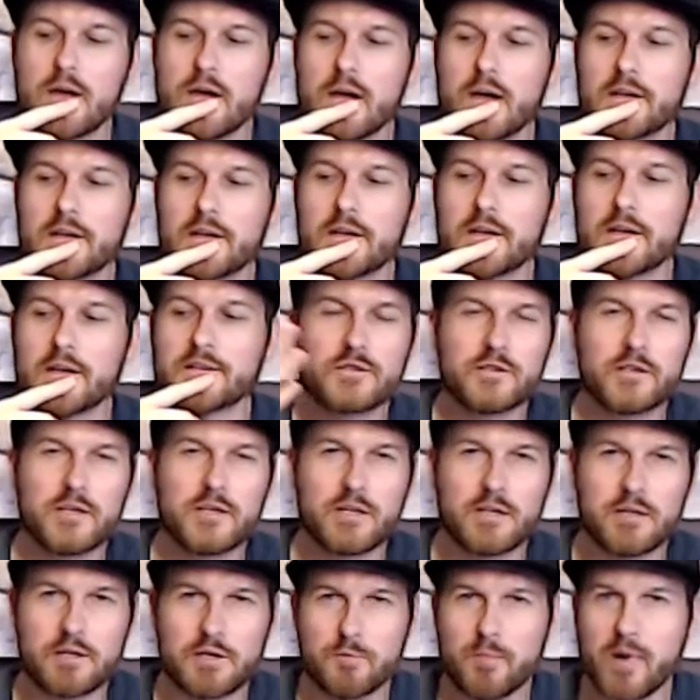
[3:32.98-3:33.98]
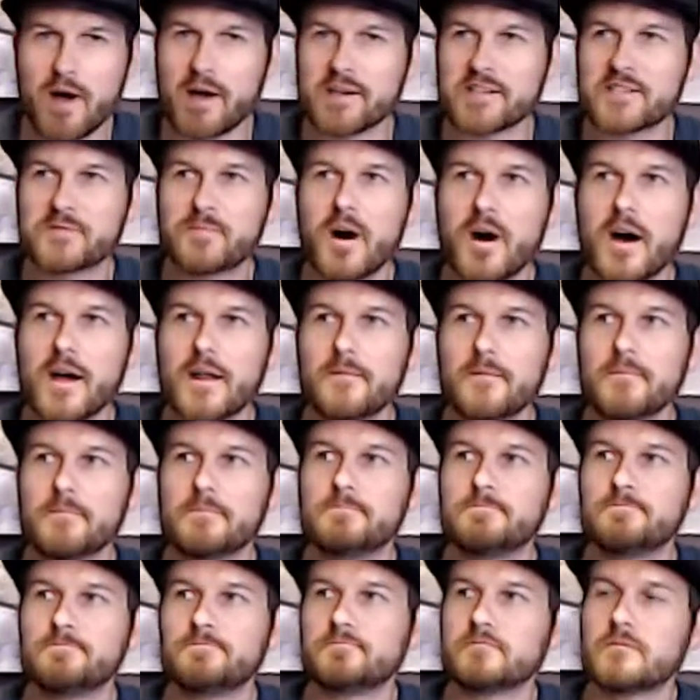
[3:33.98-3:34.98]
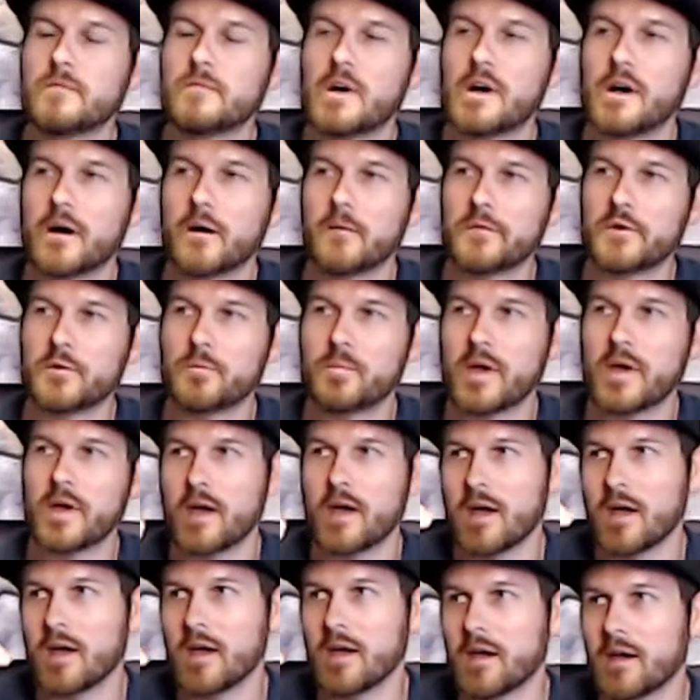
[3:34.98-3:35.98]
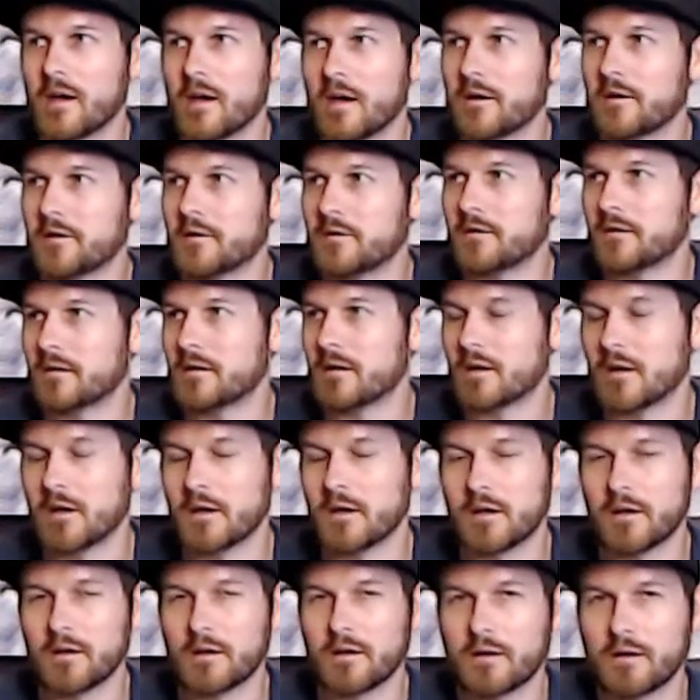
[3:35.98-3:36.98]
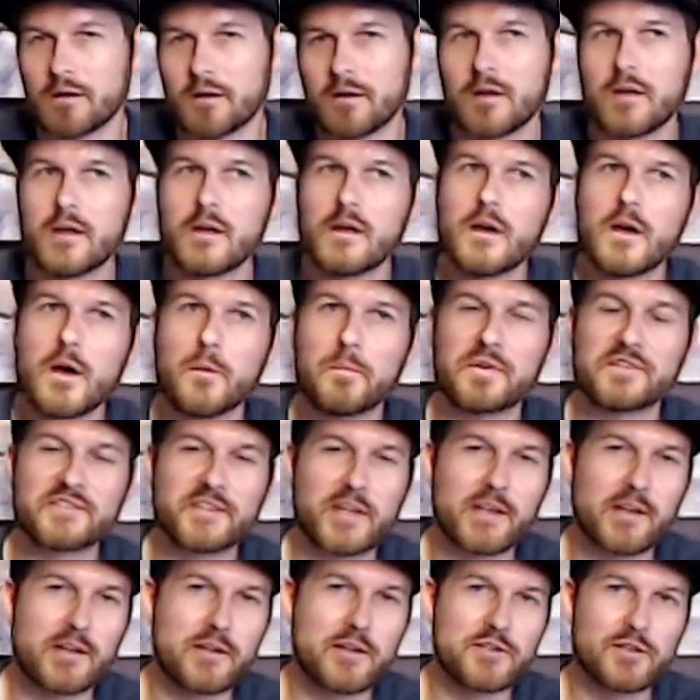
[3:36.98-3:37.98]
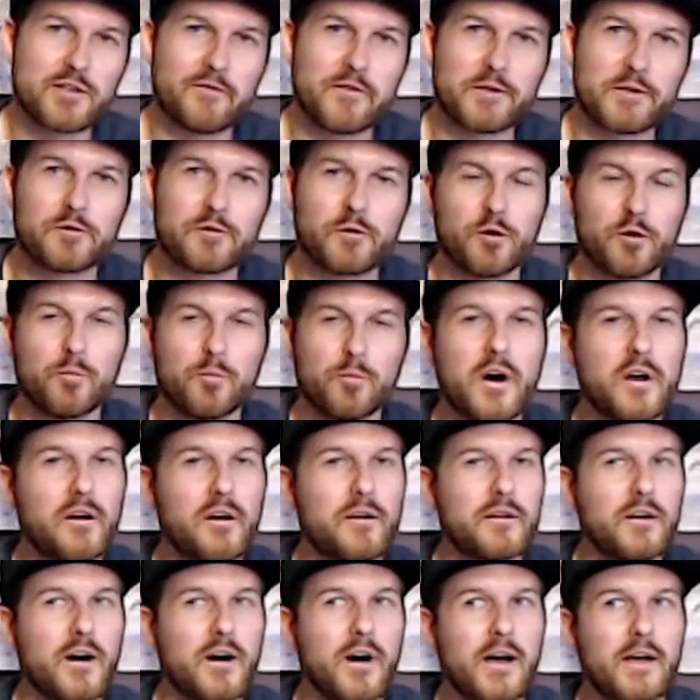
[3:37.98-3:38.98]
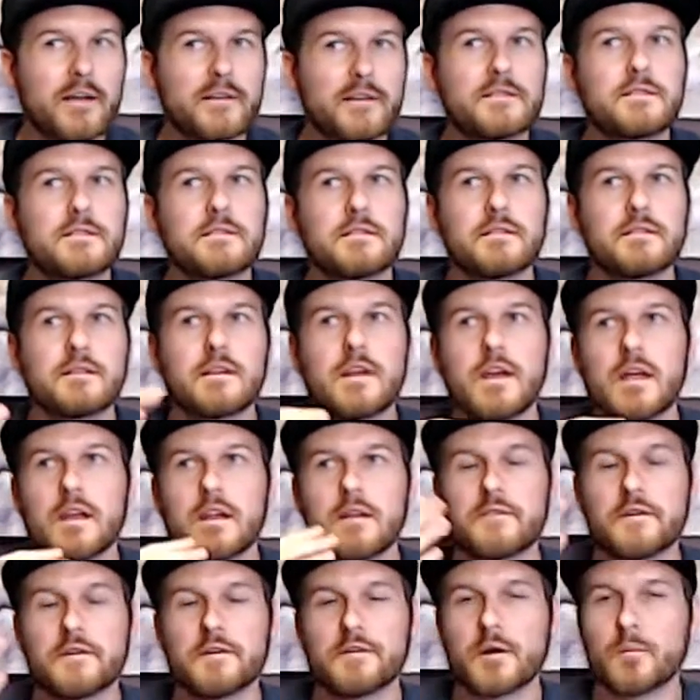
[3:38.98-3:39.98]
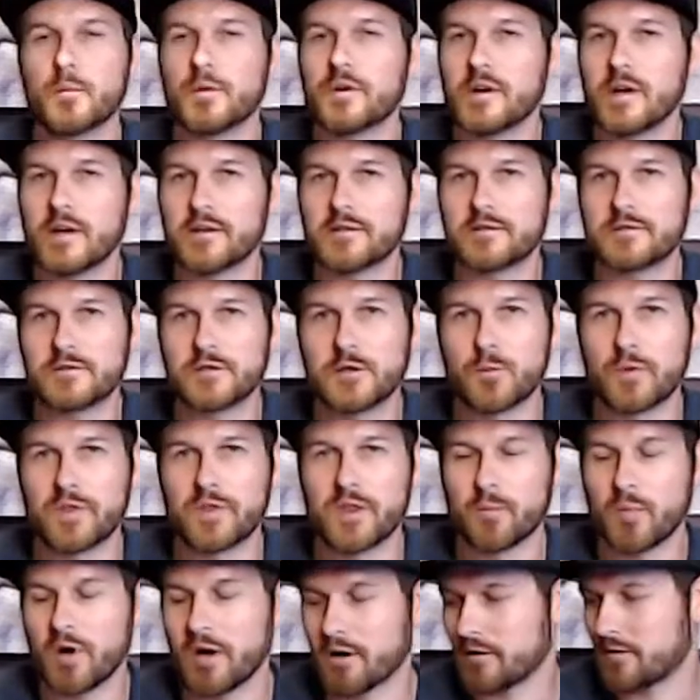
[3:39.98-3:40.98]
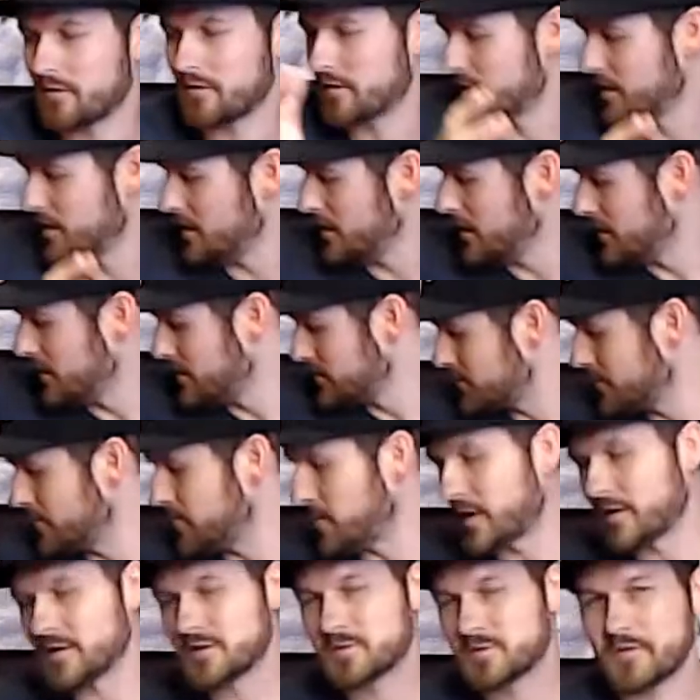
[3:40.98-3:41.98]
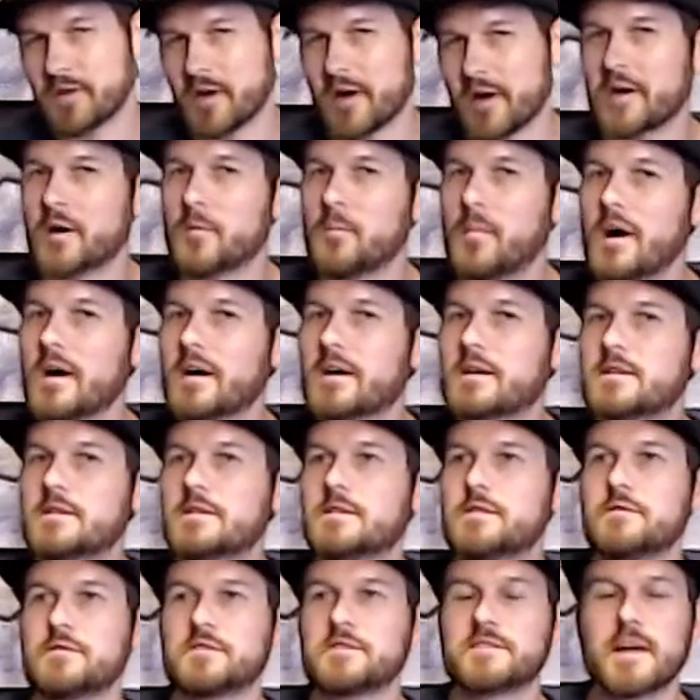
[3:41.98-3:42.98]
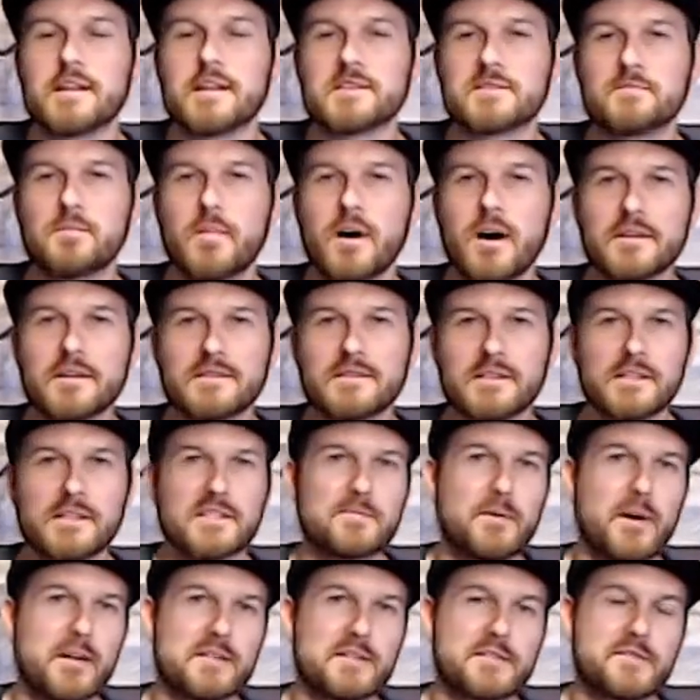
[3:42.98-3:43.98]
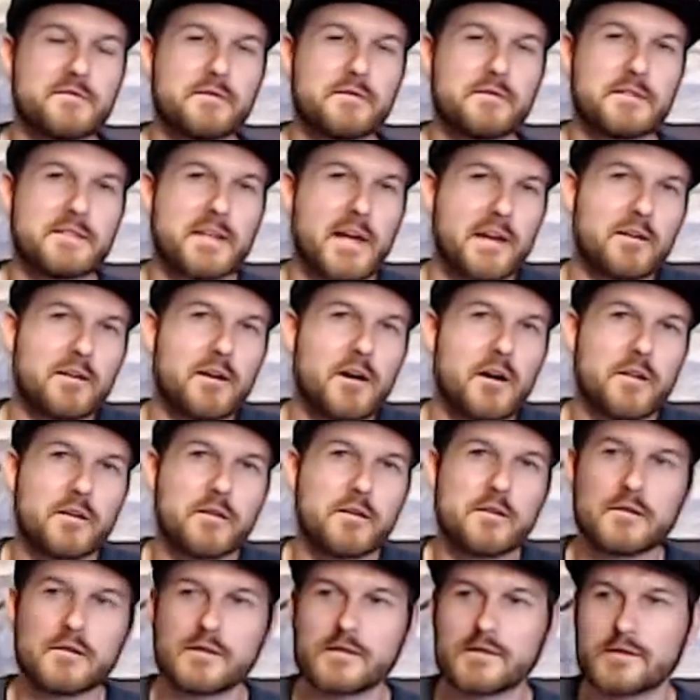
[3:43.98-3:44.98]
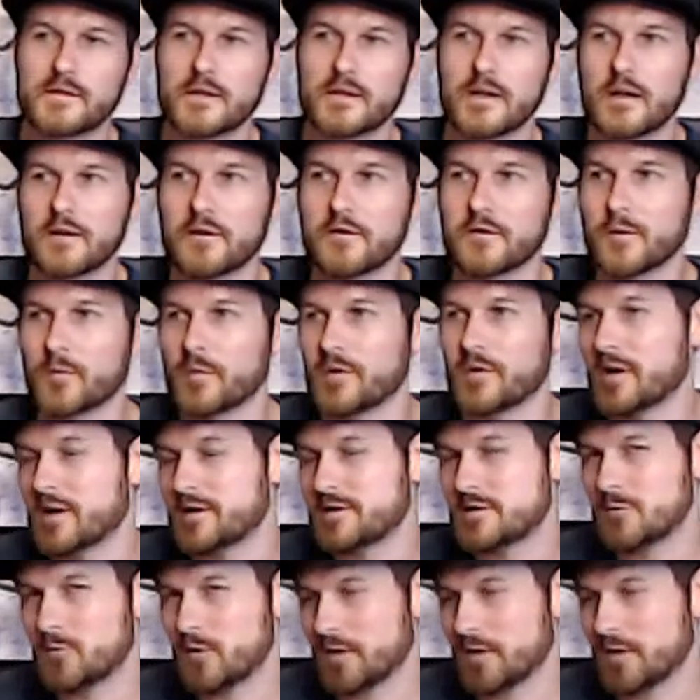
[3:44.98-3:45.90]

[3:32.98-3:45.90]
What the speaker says: Essentially, you buy a spot, you pay a percentage of the total bottle cost, and if your number hits, you win the bottle. So if a bottle's worth $100, there's 10 spots, each spot's $10, your number hits, you